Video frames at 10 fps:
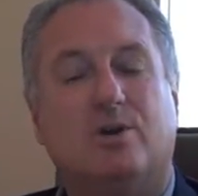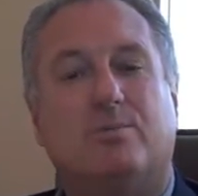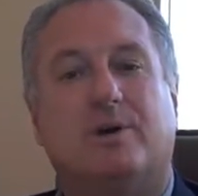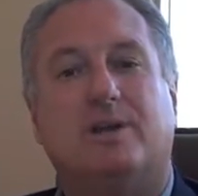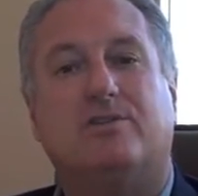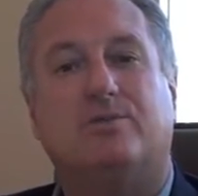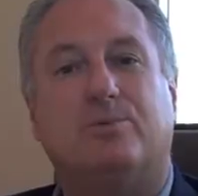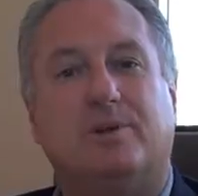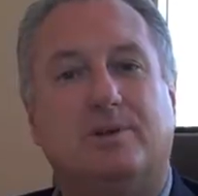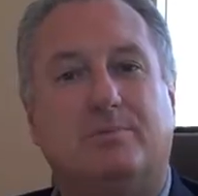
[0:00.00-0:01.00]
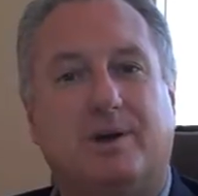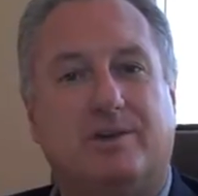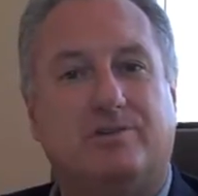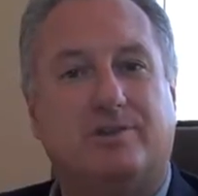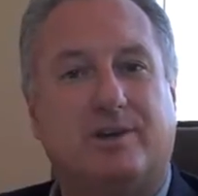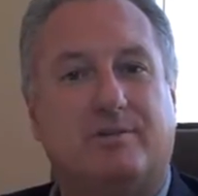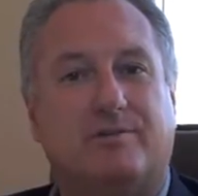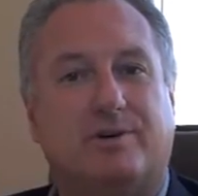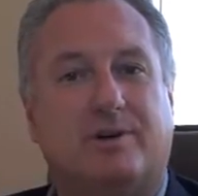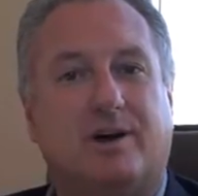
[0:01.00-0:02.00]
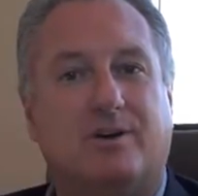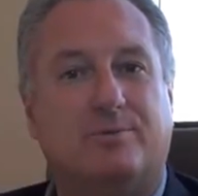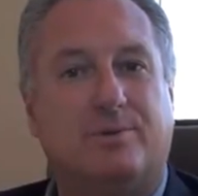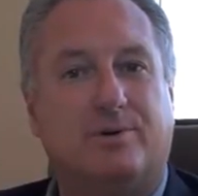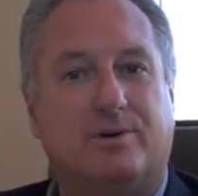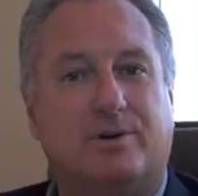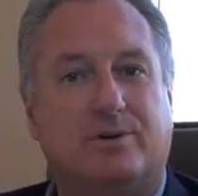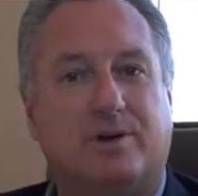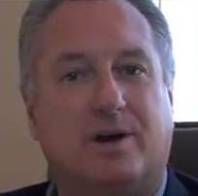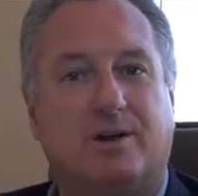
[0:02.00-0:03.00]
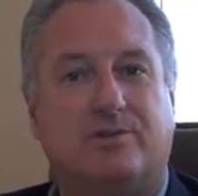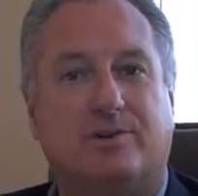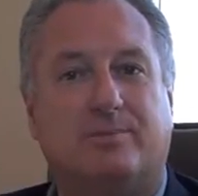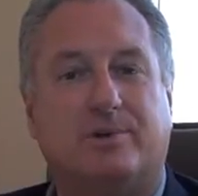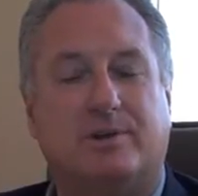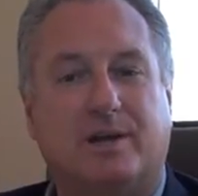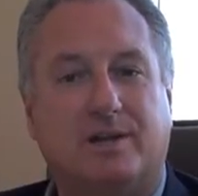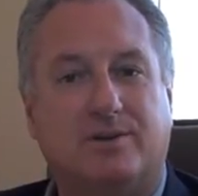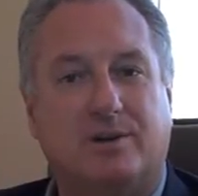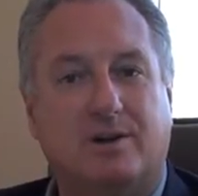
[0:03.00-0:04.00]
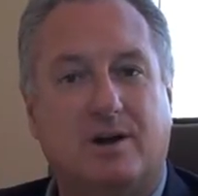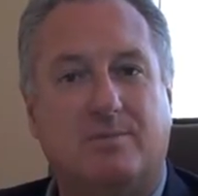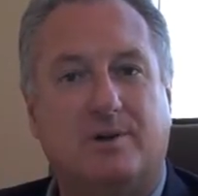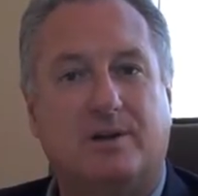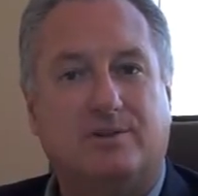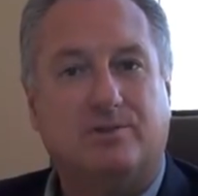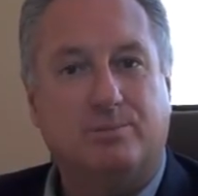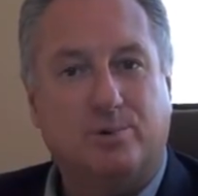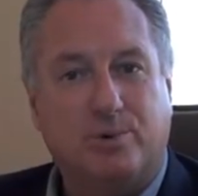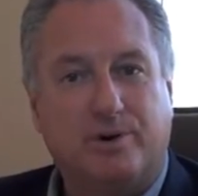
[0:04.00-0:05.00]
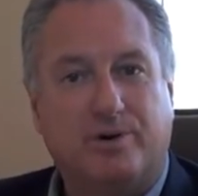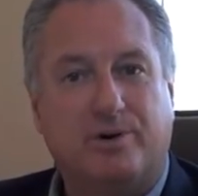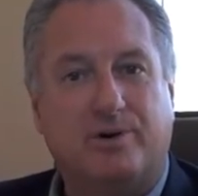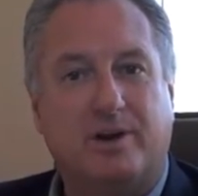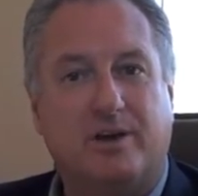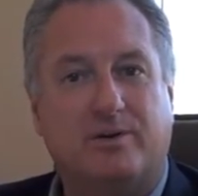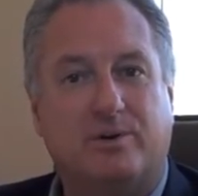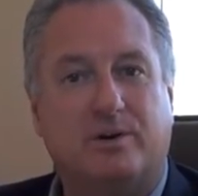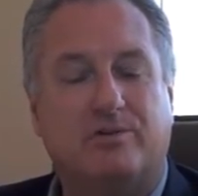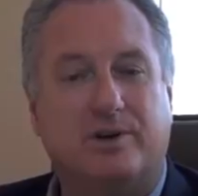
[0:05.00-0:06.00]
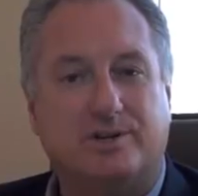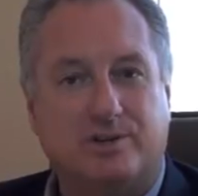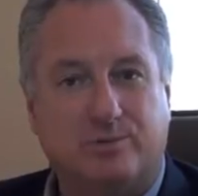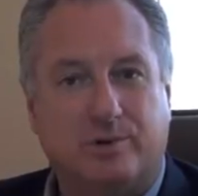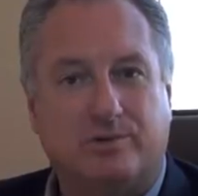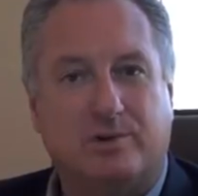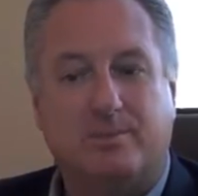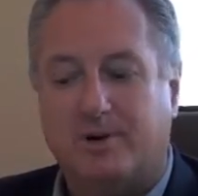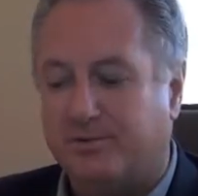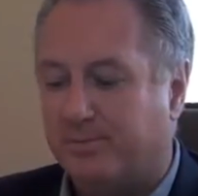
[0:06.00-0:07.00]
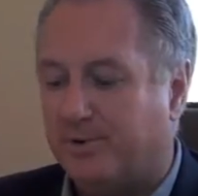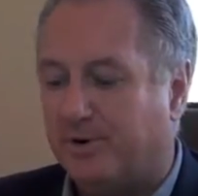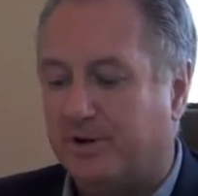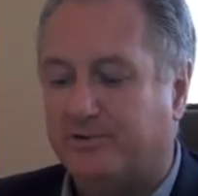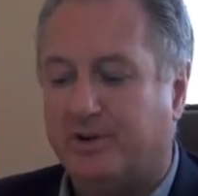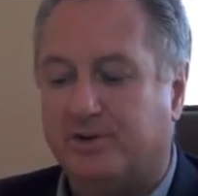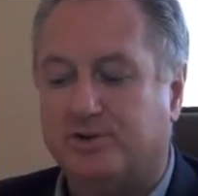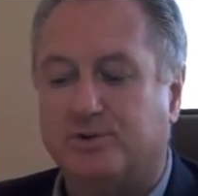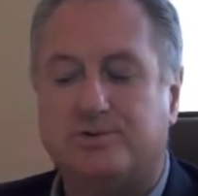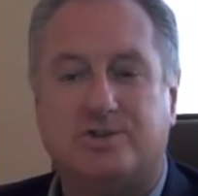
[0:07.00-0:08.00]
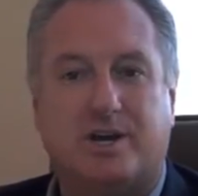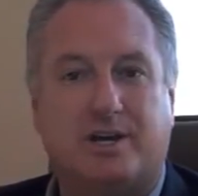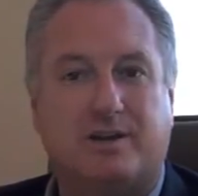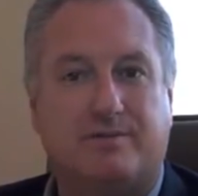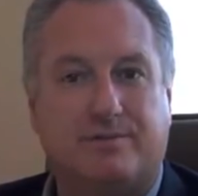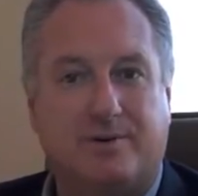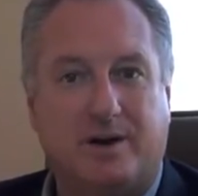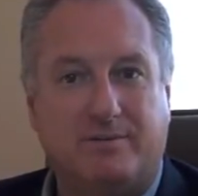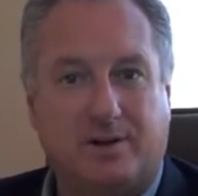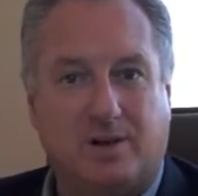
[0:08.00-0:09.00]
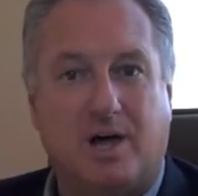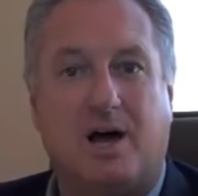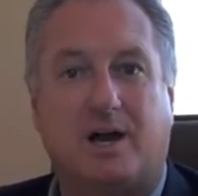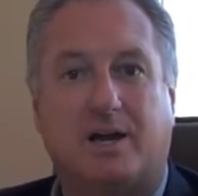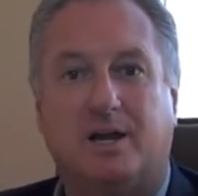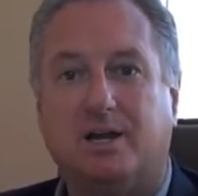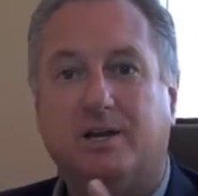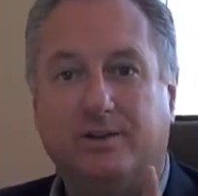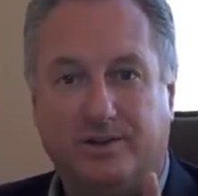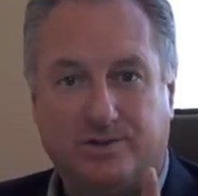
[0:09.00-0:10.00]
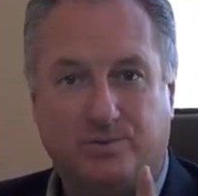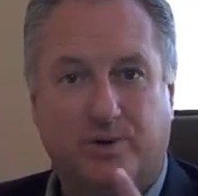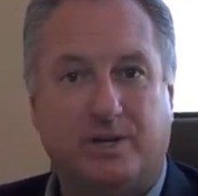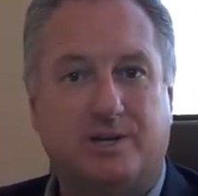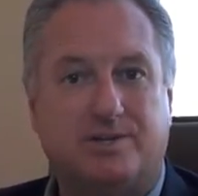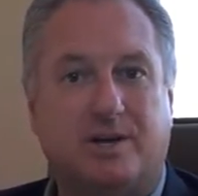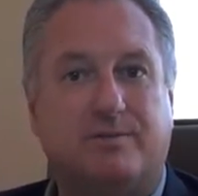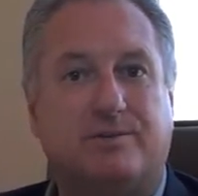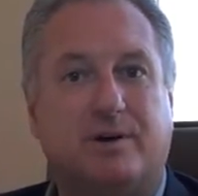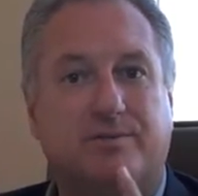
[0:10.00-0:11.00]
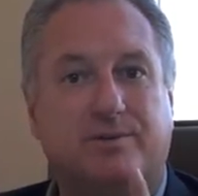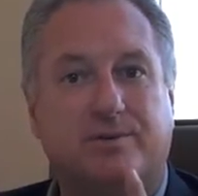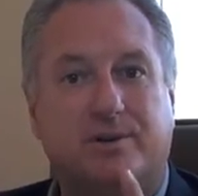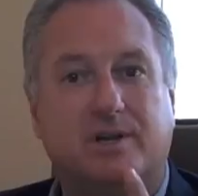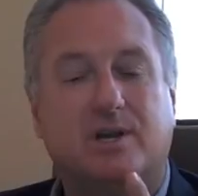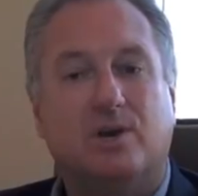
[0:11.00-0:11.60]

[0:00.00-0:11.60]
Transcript: but it's really based on a very entrepreneurial concept. I'd like you to come and support her and her organization as well as Club Entrepreneur. That's on June 2nd at 5 o'clock this week. It's not 5.30.